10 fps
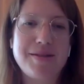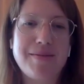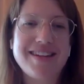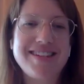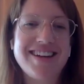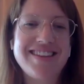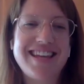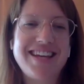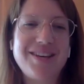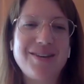Sebastian,
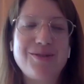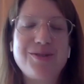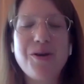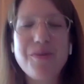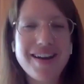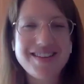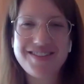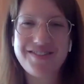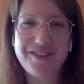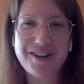thank you so
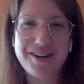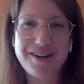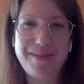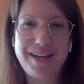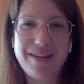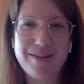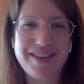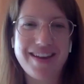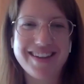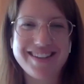much for meeting
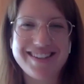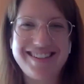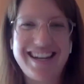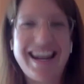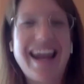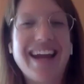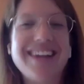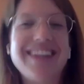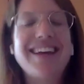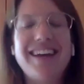with us
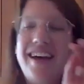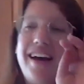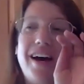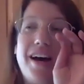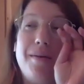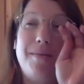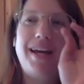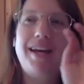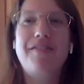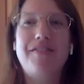today.
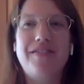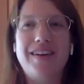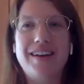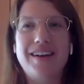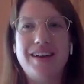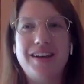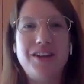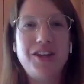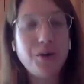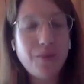If
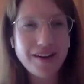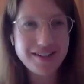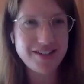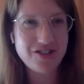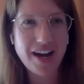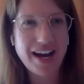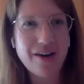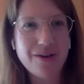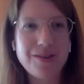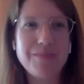you want to try
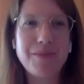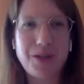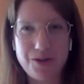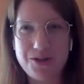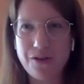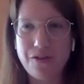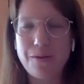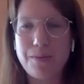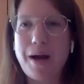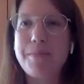out Magoosh
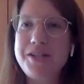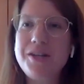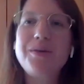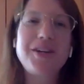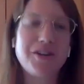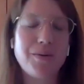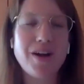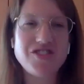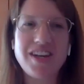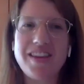TOEFL Prep 2 and you're
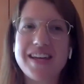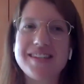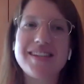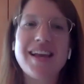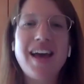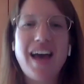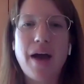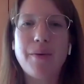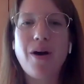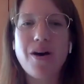watching this,
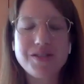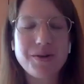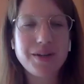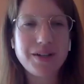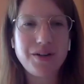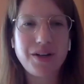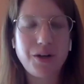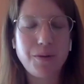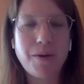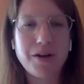I will also include a
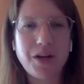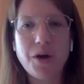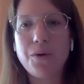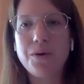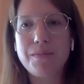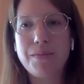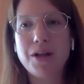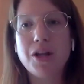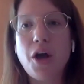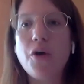coupon code
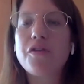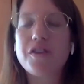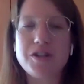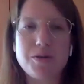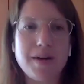below for